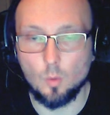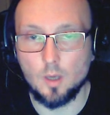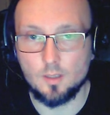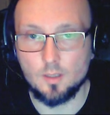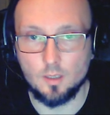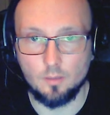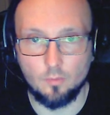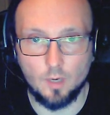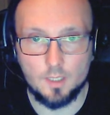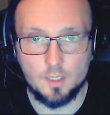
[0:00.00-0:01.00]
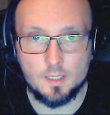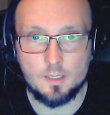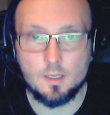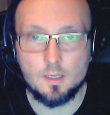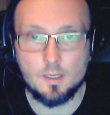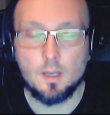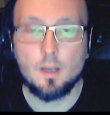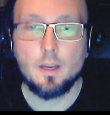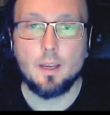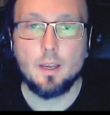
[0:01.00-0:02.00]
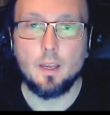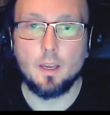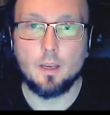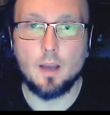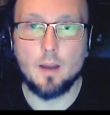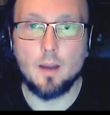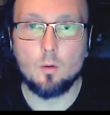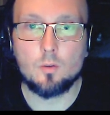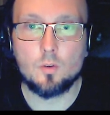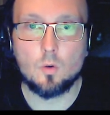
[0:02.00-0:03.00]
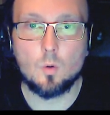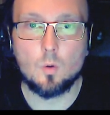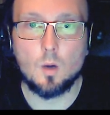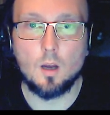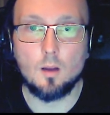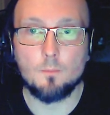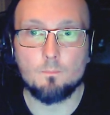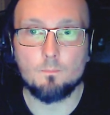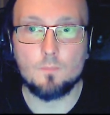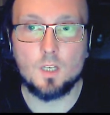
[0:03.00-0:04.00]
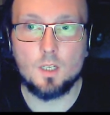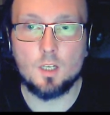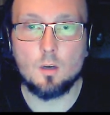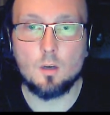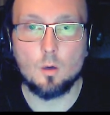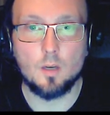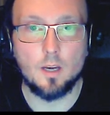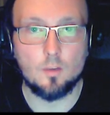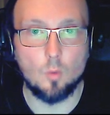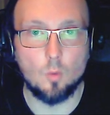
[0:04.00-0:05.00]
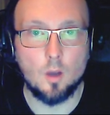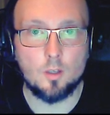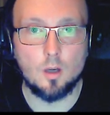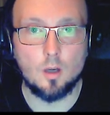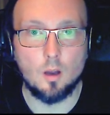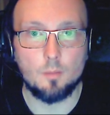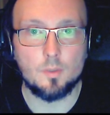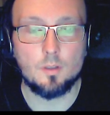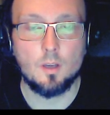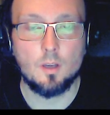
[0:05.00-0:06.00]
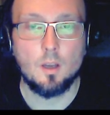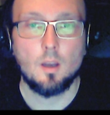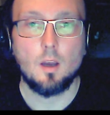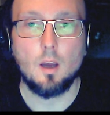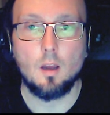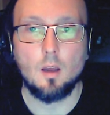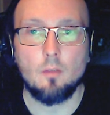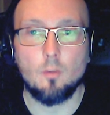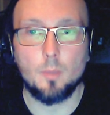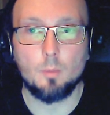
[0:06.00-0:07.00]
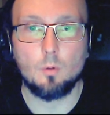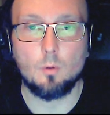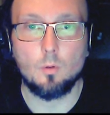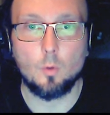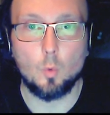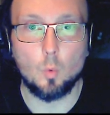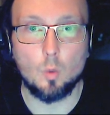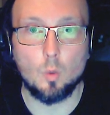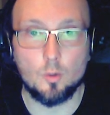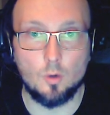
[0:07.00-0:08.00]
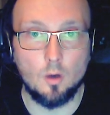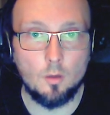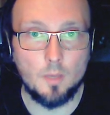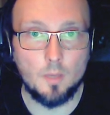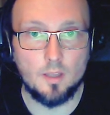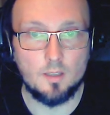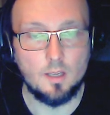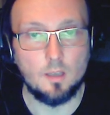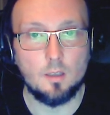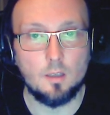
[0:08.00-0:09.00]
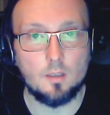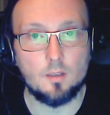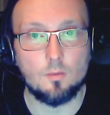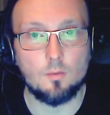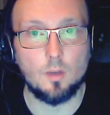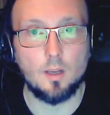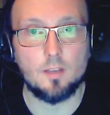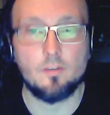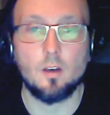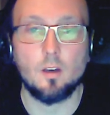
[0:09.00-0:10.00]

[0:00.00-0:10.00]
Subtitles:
US and in France. And I also teach and organize workshops for people who want to learn about these techniques as well as fine art